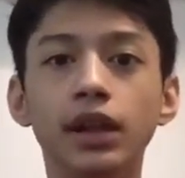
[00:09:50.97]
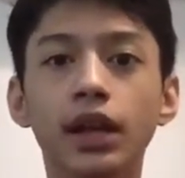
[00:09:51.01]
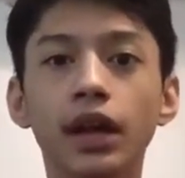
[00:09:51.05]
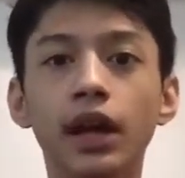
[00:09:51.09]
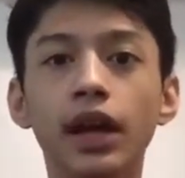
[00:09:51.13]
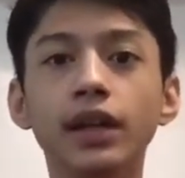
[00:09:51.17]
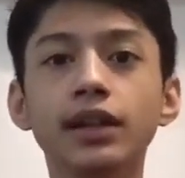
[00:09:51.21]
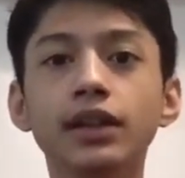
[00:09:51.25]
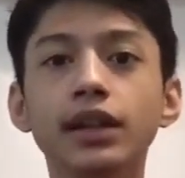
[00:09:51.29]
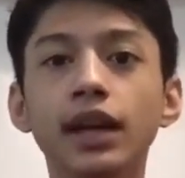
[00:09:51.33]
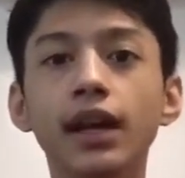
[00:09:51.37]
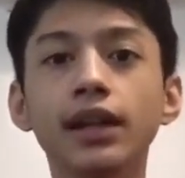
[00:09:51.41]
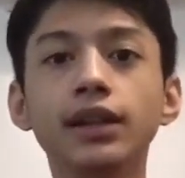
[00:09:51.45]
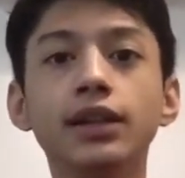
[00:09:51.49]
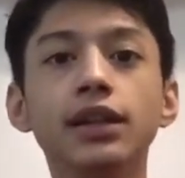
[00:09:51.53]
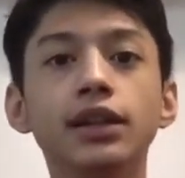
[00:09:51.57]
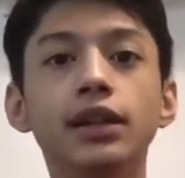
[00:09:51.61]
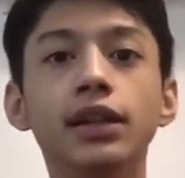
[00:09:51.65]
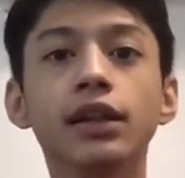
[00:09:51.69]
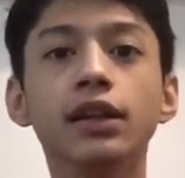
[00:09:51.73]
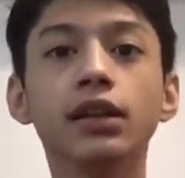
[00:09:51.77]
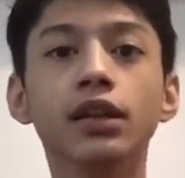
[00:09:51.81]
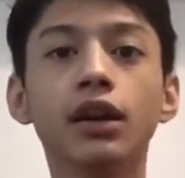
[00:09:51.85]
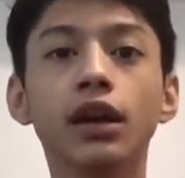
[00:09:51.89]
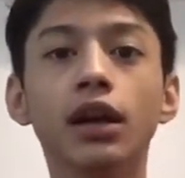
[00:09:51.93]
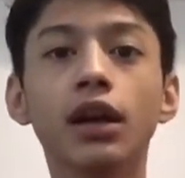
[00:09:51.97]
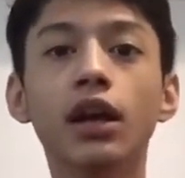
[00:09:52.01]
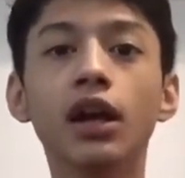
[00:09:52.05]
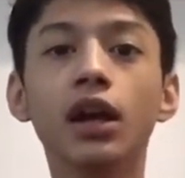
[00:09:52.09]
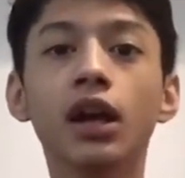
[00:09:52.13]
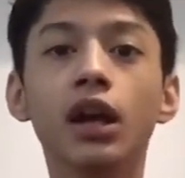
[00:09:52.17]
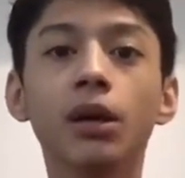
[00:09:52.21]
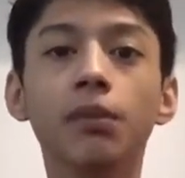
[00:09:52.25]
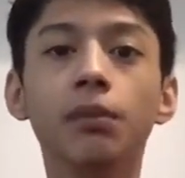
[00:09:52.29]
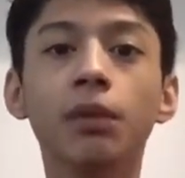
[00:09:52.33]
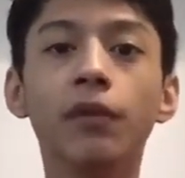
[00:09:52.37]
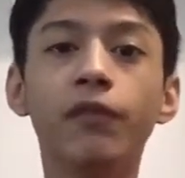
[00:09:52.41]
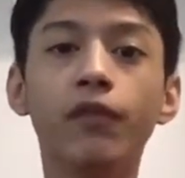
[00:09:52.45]
and editing
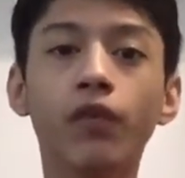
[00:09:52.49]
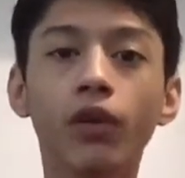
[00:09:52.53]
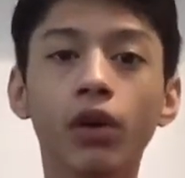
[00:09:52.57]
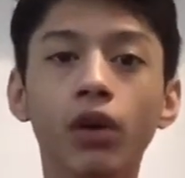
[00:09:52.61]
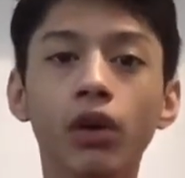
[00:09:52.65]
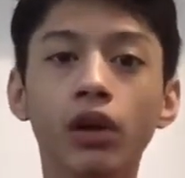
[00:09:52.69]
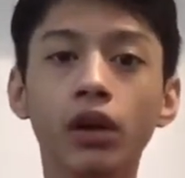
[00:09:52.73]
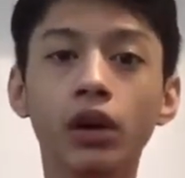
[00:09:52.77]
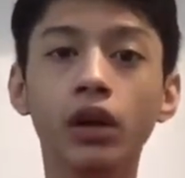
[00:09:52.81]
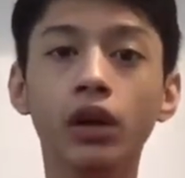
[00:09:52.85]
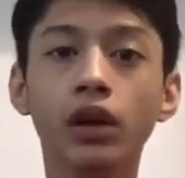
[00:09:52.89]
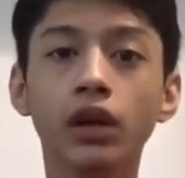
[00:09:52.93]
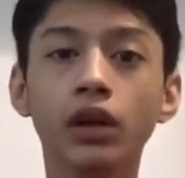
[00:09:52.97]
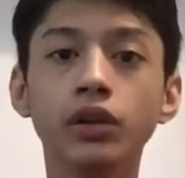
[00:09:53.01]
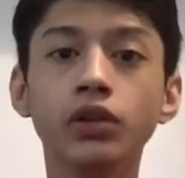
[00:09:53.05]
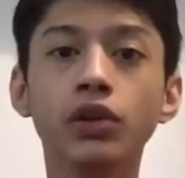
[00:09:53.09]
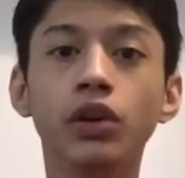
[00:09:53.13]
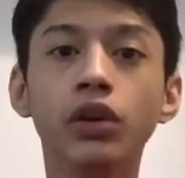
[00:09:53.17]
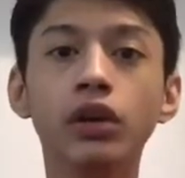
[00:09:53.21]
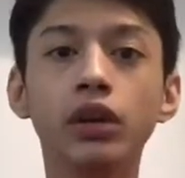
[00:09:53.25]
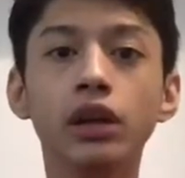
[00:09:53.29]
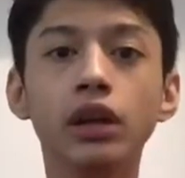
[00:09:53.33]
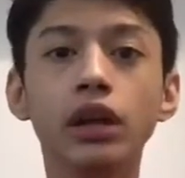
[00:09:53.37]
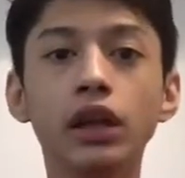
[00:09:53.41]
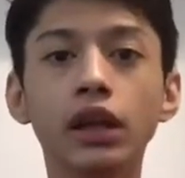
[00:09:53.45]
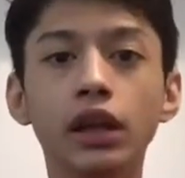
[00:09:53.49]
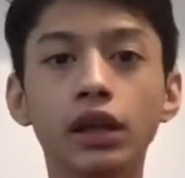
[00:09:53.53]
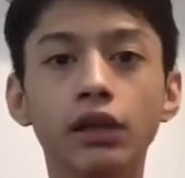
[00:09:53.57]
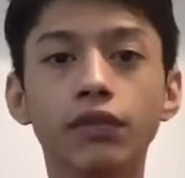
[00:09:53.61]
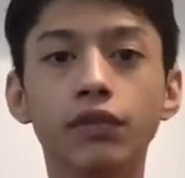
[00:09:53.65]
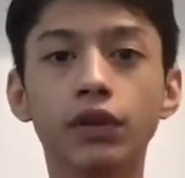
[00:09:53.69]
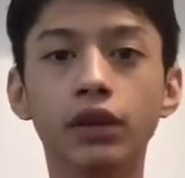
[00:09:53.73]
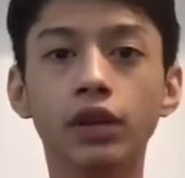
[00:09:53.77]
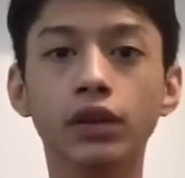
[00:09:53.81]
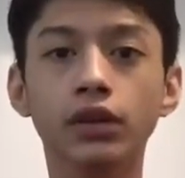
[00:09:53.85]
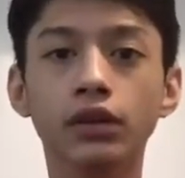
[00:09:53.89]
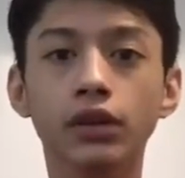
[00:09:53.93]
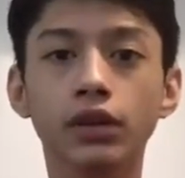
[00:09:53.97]
before you're
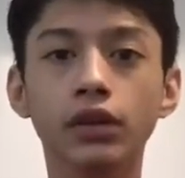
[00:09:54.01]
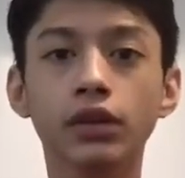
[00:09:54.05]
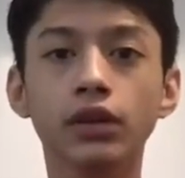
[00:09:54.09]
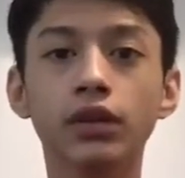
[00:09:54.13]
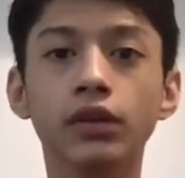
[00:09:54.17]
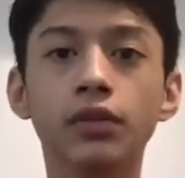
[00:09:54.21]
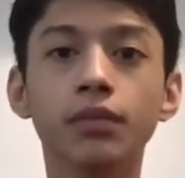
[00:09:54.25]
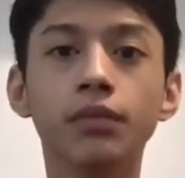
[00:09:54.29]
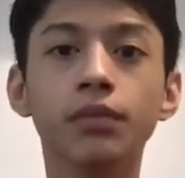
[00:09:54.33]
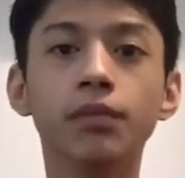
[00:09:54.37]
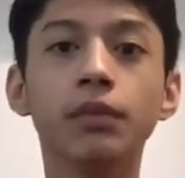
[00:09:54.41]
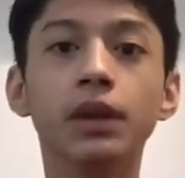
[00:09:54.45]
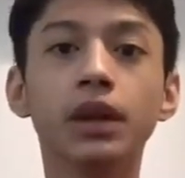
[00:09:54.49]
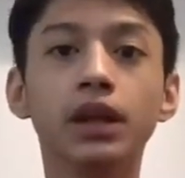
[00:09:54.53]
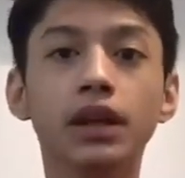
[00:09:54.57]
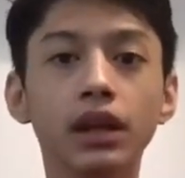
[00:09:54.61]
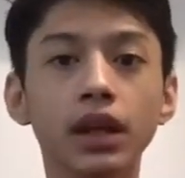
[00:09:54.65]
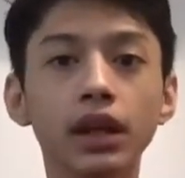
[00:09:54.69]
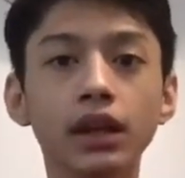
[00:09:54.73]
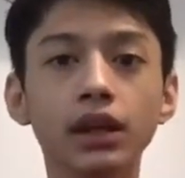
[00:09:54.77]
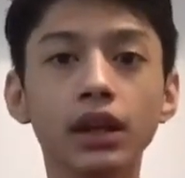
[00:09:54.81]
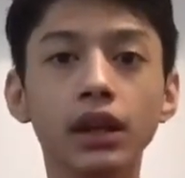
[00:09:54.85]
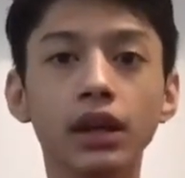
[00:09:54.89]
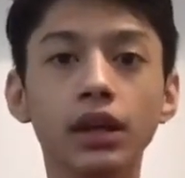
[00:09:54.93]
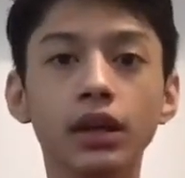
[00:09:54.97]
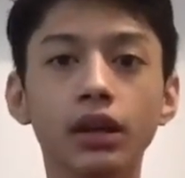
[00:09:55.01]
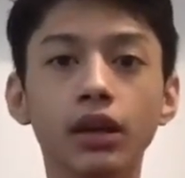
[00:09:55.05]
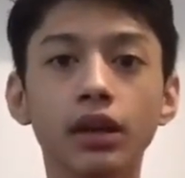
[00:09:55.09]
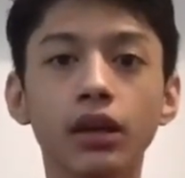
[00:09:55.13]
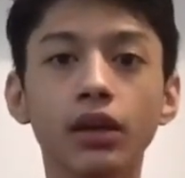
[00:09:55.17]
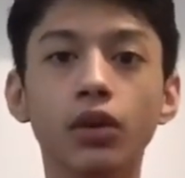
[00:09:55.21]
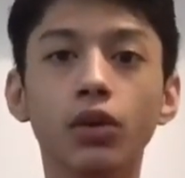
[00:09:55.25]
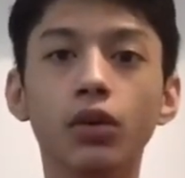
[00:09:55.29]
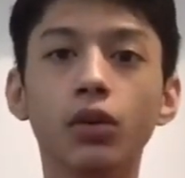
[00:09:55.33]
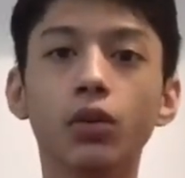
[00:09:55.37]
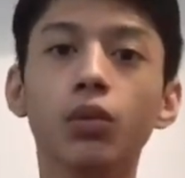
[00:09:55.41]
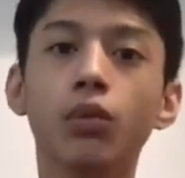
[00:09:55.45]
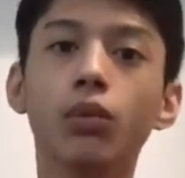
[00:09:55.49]
even beginning
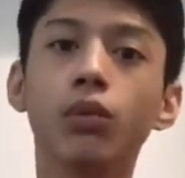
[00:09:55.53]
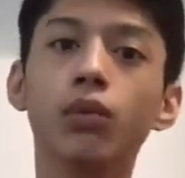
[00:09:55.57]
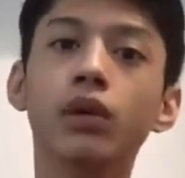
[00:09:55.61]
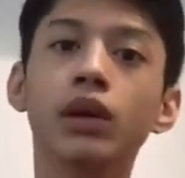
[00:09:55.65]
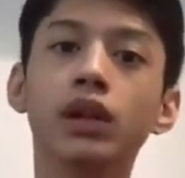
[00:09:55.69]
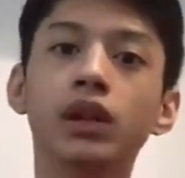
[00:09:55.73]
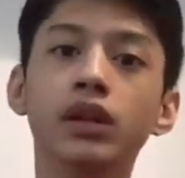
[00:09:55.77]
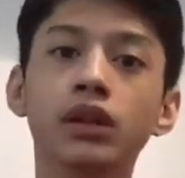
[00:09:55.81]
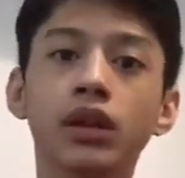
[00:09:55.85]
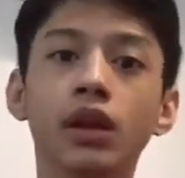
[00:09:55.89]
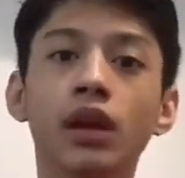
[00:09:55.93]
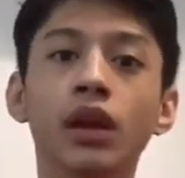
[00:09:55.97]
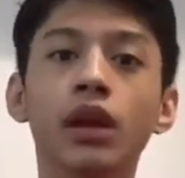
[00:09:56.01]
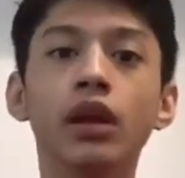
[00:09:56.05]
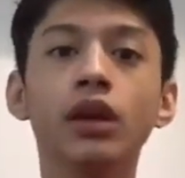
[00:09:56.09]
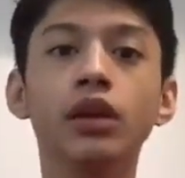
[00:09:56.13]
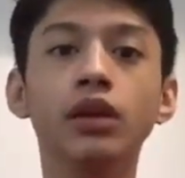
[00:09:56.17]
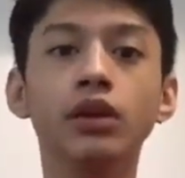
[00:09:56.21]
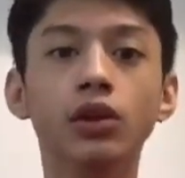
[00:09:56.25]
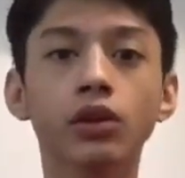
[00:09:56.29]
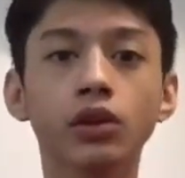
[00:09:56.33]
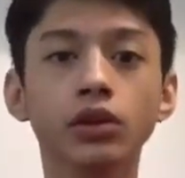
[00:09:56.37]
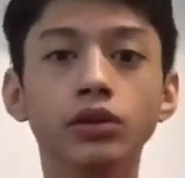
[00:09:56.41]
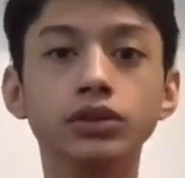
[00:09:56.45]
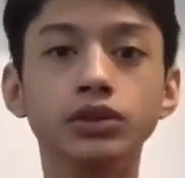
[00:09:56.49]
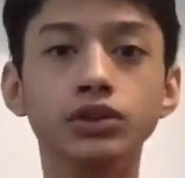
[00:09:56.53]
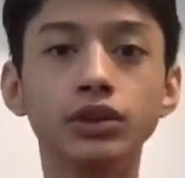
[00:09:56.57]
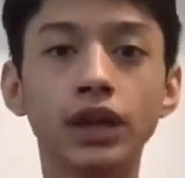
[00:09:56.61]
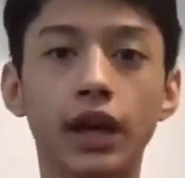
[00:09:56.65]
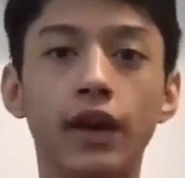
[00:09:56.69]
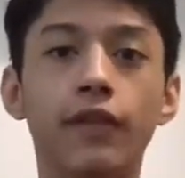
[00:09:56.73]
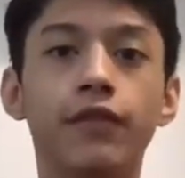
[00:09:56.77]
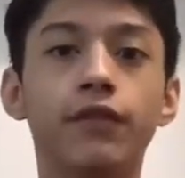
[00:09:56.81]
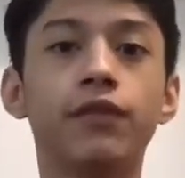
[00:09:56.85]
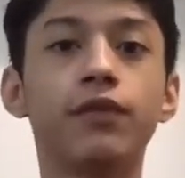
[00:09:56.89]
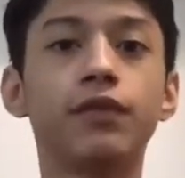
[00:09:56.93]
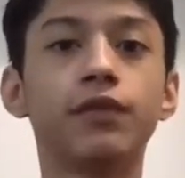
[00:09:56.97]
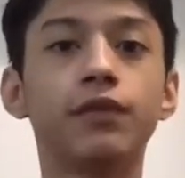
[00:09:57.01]
with your
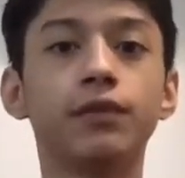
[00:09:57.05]
draft.